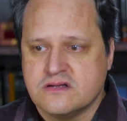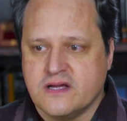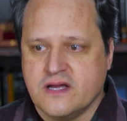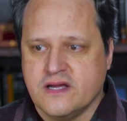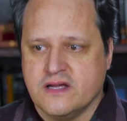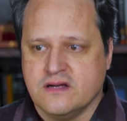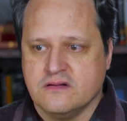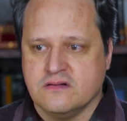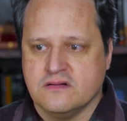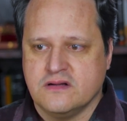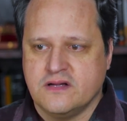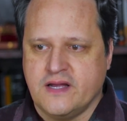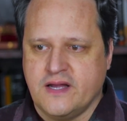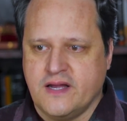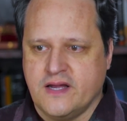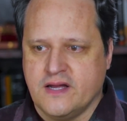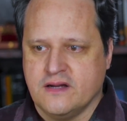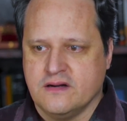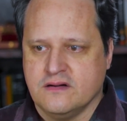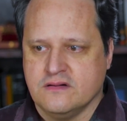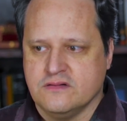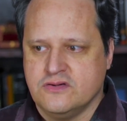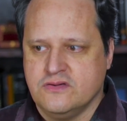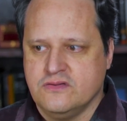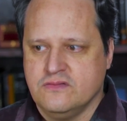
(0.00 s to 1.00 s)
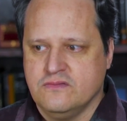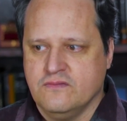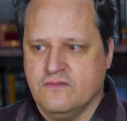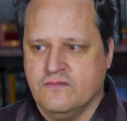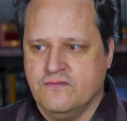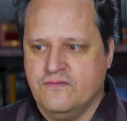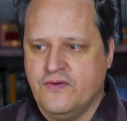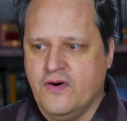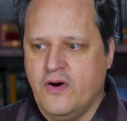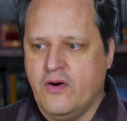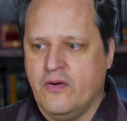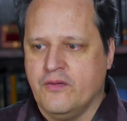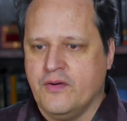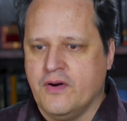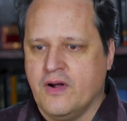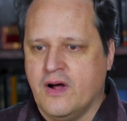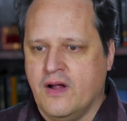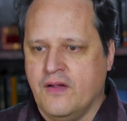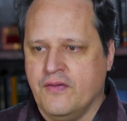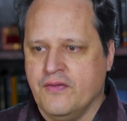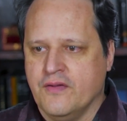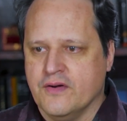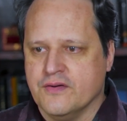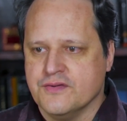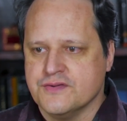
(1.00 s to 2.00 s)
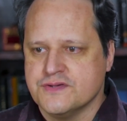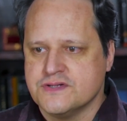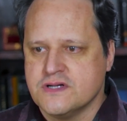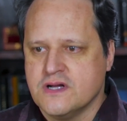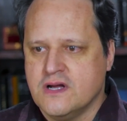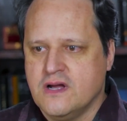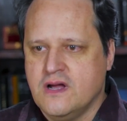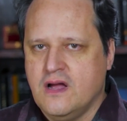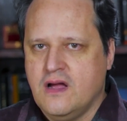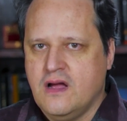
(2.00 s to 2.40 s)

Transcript: can vote on those.